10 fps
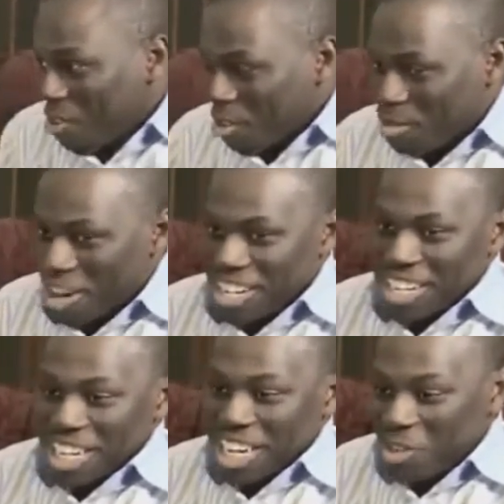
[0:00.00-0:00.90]
you
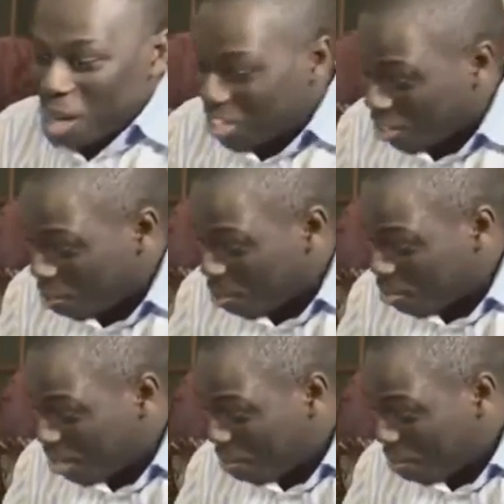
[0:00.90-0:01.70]
find quite a number of